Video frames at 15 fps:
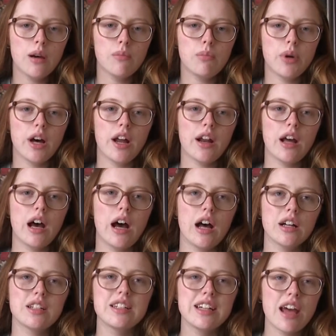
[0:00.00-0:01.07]
But
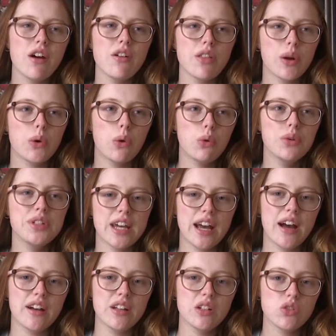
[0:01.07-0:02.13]
to narrow that all
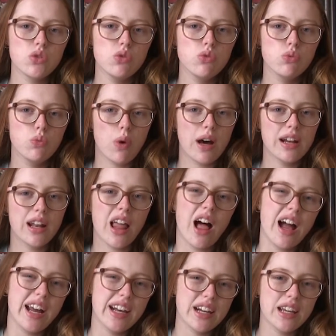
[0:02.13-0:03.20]
down into one
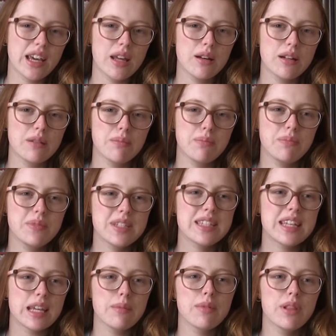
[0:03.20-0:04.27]
line can
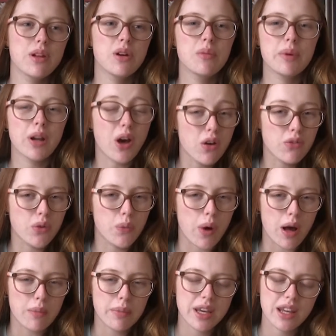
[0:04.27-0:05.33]
seem a little bit
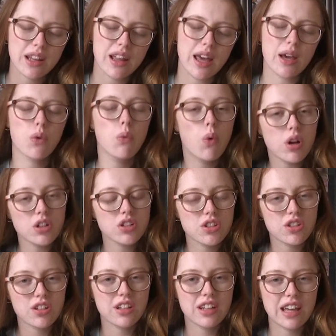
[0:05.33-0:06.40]
overwhelming. Like, what do
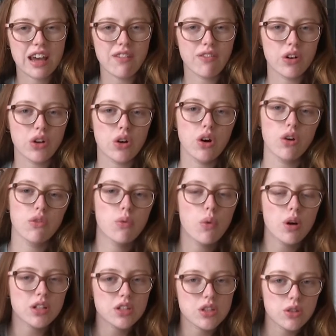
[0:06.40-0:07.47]
you get rid of?
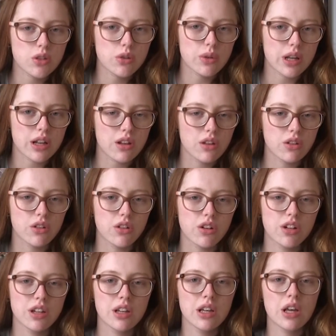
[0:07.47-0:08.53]
What do you include?